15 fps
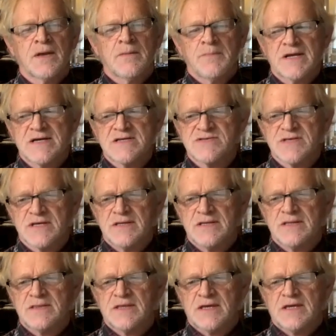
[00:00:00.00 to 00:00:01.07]
because the
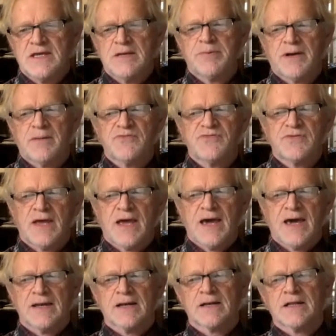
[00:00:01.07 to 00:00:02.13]
the heat pumps
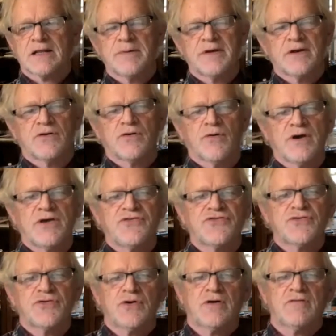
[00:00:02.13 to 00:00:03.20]
add a little bit of noise
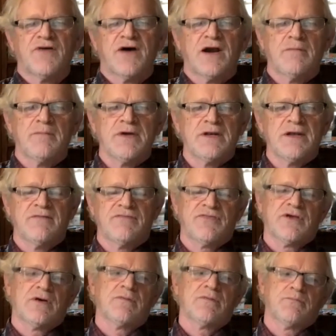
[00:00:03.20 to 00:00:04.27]
to your environment if
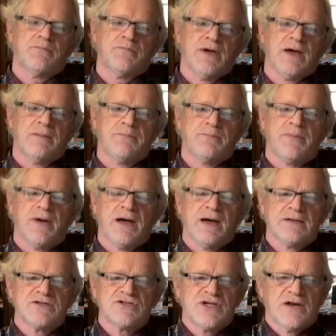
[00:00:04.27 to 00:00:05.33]
they're uh,
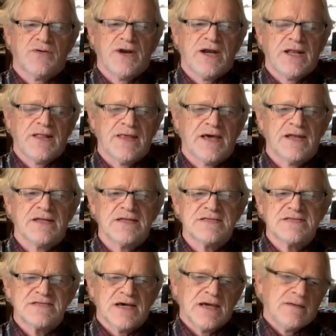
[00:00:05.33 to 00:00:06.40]
uh, generating that
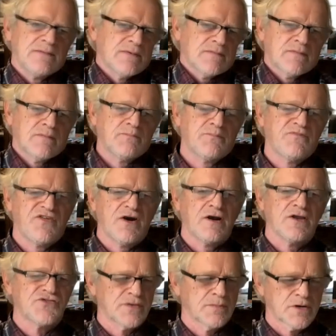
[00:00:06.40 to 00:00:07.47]
inside,
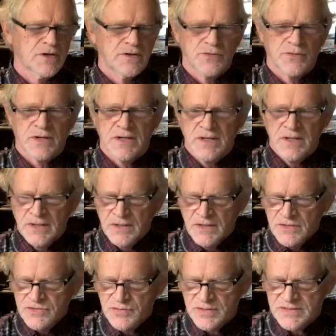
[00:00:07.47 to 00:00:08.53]
fairly similar to a
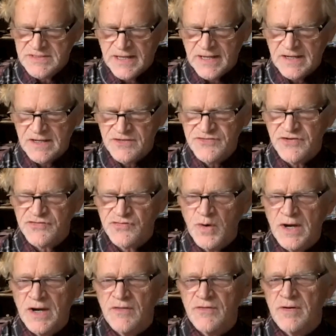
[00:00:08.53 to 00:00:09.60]
to a tankless as
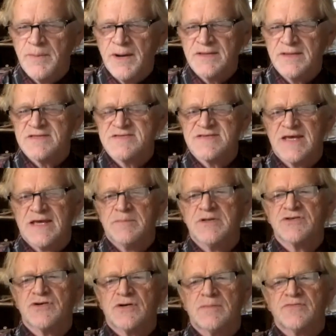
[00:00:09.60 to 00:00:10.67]
well. They're about the same
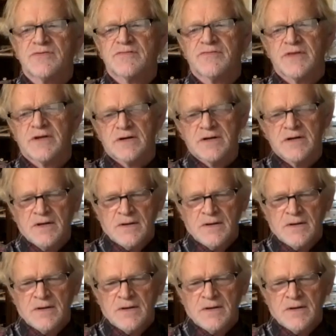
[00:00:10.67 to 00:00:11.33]
in terms of their